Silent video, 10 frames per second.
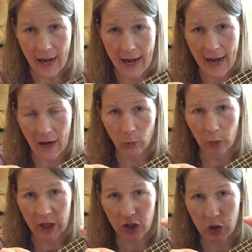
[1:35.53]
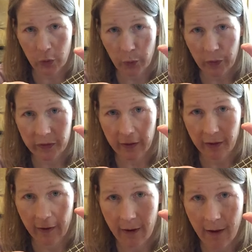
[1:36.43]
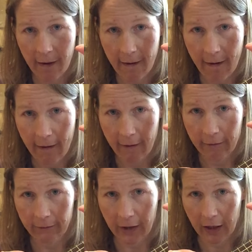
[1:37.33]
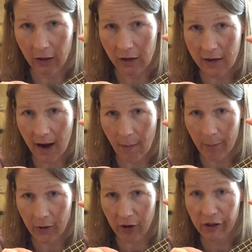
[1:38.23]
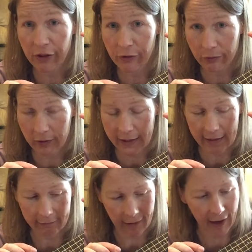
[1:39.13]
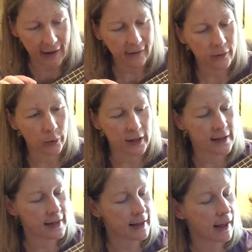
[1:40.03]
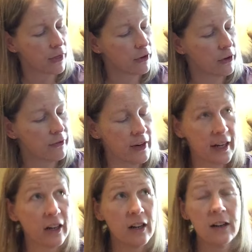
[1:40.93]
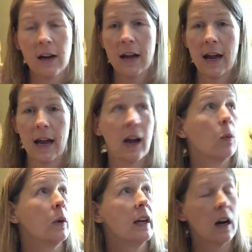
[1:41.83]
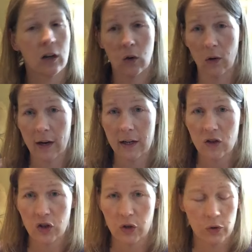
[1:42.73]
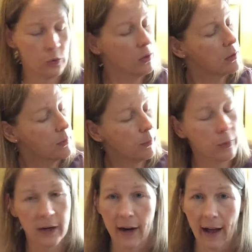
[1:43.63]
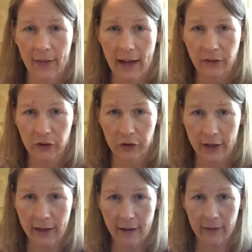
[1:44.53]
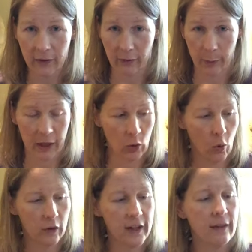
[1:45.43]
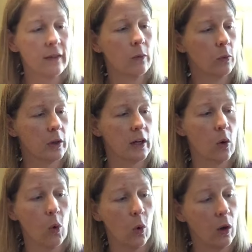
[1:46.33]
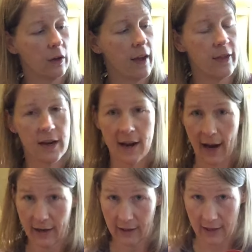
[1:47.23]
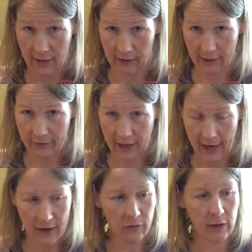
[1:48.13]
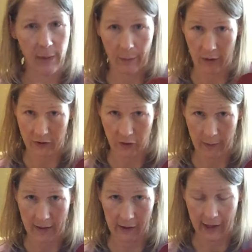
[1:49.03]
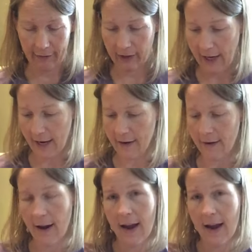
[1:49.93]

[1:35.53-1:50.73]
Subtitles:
And we use finger number 3, right? So we're going to take that 3rd finger, and we are going to put it on that string. So everybody hold it. We're going to hold the neck in the left hand. Remember, it should be in the left hand.